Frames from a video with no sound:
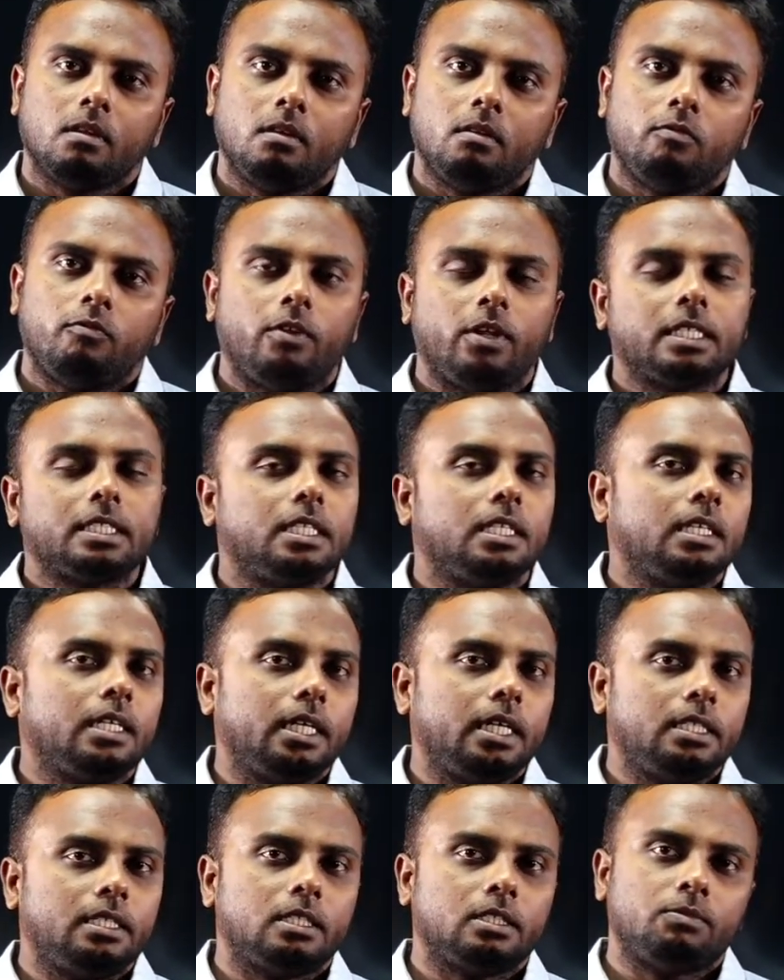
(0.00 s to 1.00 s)
Flux
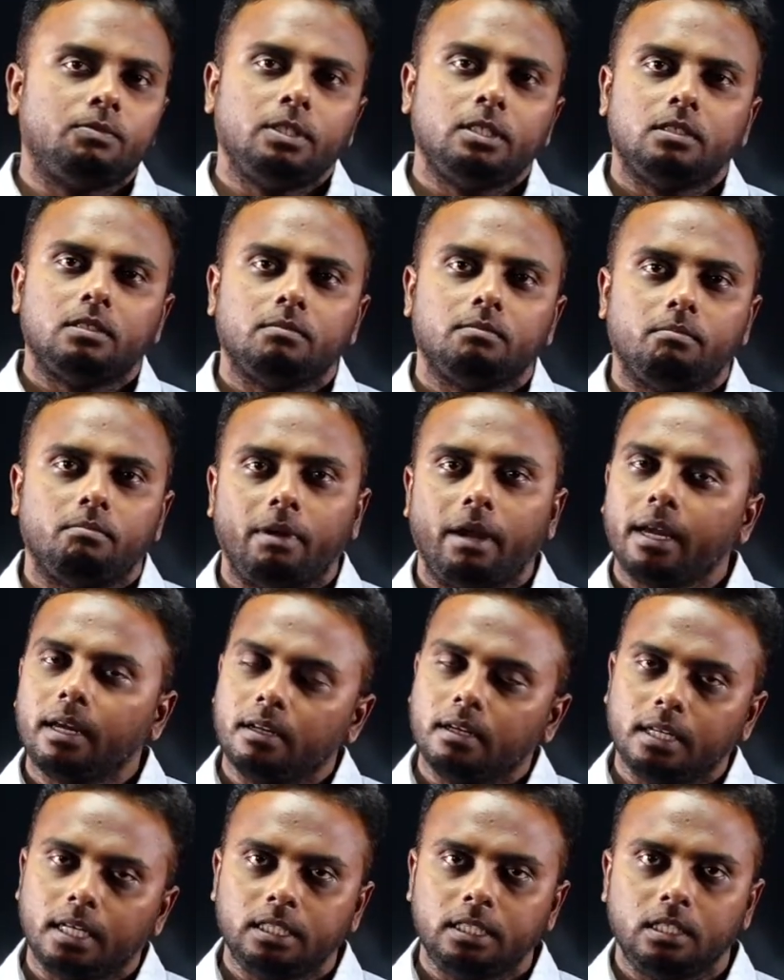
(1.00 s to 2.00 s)
increases means
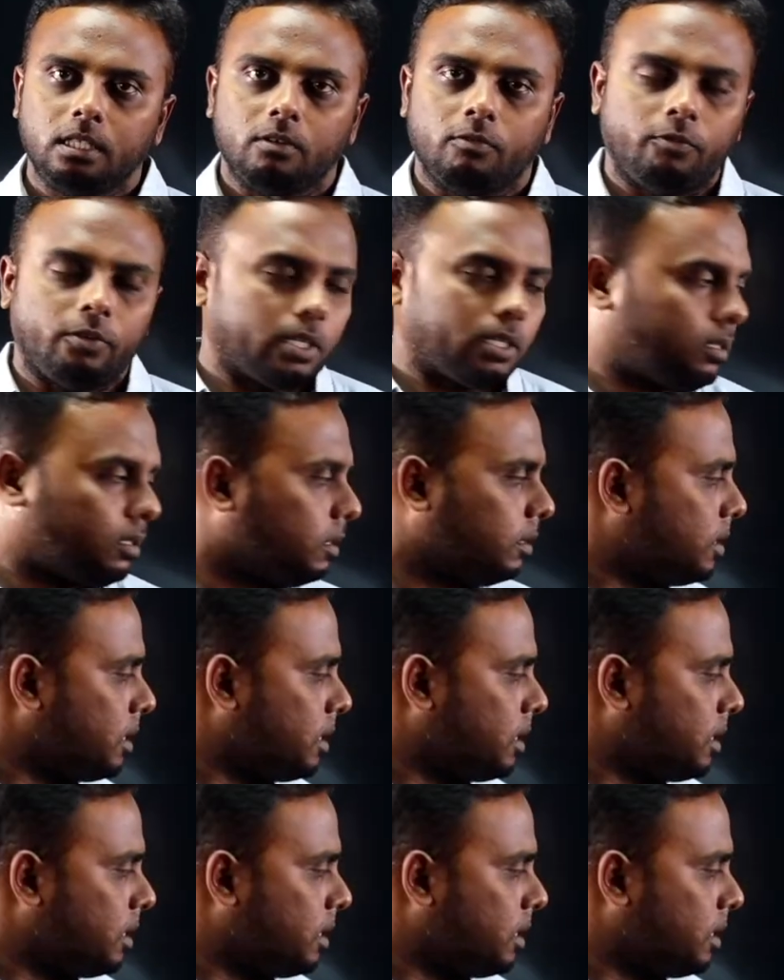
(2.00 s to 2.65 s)
magnetizing effect.